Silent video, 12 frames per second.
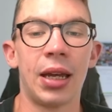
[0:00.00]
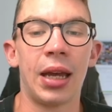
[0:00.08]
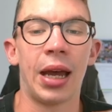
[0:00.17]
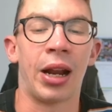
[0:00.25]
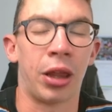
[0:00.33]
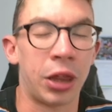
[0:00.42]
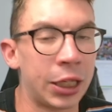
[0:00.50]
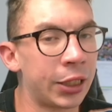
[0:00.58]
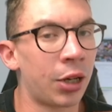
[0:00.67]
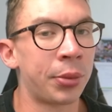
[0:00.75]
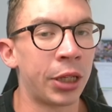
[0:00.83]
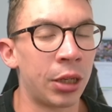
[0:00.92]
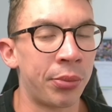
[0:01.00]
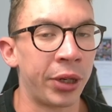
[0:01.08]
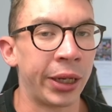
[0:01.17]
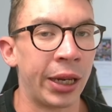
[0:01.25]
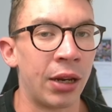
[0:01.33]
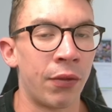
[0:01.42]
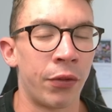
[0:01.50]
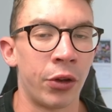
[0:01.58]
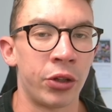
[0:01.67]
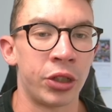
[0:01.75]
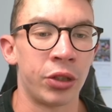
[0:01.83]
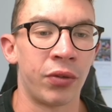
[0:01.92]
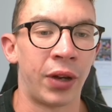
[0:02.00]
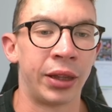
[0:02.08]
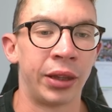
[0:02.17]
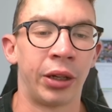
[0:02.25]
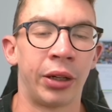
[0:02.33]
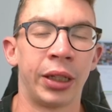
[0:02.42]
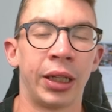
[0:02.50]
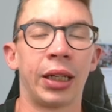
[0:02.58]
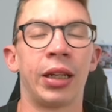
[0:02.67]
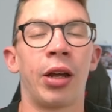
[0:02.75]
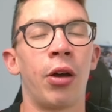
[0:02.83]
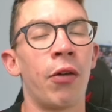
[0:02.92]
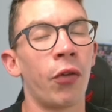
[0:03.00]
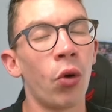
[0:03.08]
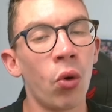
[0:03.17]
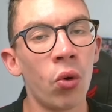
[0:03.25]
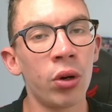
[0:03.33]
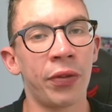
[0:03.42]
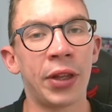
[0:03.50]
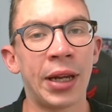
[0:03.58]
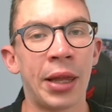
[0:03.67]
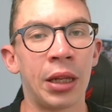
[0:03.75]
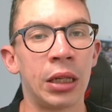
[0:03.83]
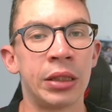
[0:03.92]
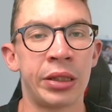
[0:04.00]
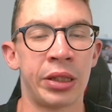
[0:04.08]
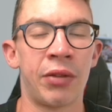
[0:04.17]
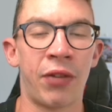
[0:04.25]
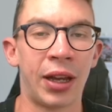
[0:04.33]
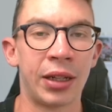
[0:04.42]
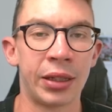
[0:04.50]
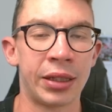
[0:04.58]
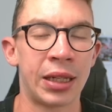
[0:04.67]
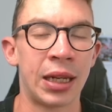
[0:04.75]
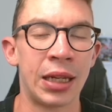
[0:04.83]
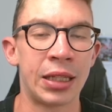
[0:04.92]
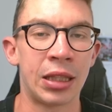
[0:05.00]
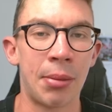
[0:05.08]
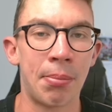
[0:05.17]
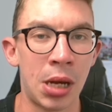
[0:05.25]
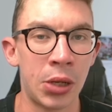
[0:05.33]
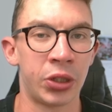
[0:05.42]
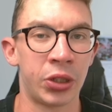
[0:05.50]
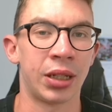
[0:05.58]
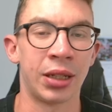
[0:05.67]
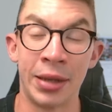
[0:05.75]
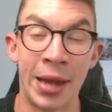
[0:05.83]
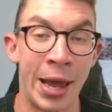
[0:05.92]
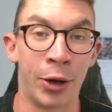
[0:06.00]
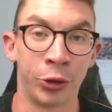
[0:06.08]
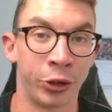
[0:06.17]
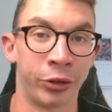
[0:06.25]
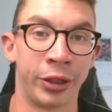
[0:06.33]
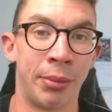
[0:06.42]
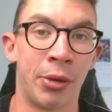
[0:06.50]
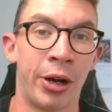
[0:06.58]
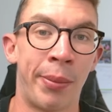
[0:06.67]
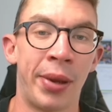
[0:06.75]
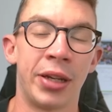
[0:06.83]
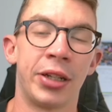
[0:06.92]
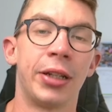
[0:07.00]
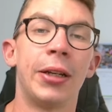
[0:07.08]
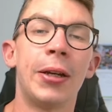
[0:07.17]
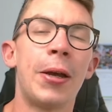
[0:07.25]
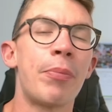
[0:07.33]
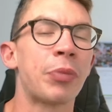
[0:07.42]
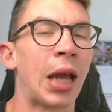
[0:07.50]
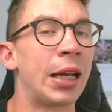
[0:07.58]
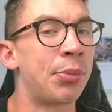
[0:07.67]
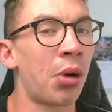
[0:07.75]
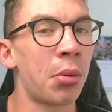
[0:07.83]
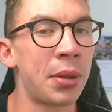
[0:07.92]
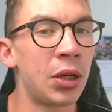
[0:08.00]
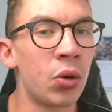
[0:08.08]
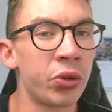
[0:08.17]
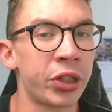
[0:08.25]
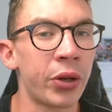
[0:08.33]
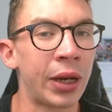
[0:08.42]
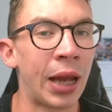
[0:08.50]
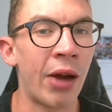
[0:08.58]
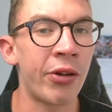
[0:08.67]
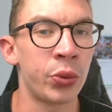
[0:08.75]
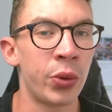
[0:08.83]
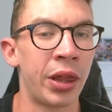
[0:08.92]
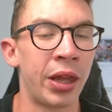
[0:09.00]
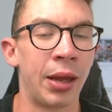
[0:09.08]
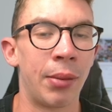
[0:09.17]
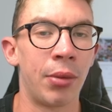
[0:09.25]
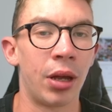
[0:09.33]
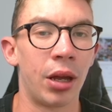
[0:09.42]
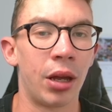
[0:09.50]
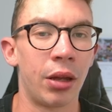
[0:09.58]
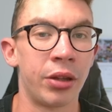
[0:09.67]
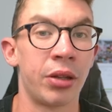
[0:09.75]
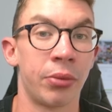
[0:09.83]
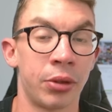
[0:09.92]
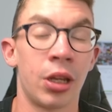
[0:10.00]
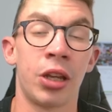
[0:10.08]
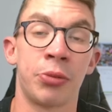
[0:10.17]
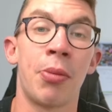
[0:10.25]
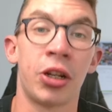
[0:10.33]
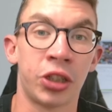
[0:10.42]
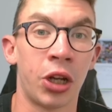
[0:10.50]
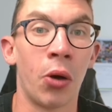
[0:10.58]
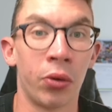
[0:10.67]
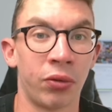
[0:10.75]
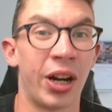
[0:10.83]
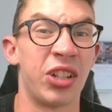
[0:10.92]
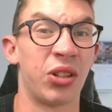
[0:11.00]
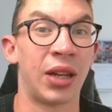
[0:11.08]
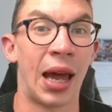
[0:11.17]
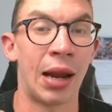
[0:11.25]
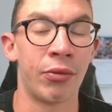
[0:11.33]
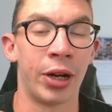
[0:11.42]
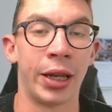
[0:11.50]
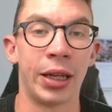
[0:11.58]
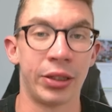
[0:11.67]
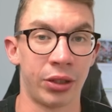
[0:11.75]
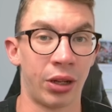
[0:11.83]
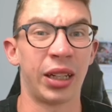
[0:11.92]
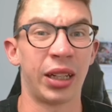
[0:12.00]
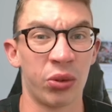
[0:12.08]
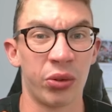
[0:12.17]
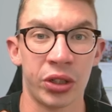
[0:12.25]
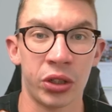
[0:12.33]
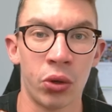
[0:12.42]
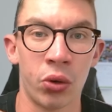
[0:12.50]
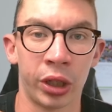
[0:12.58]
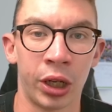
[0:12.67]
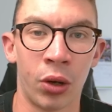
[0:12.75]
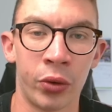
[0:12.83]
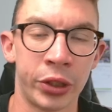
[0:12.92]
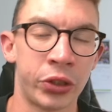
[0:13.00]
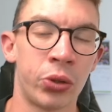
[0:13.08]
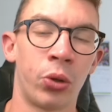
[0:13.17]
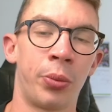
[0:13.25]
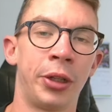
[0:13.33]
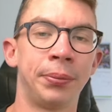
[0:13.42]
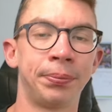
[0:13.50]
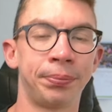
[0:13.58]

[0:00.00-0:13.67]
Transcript: And I think I'm going to bring in Virgil van Dijk. Of all of the Netherlands defenders, he's the most nailed on, in my opinion. And he probably also carries with him as much goal threat as you can, really. I think he's already scored a goal this tournament.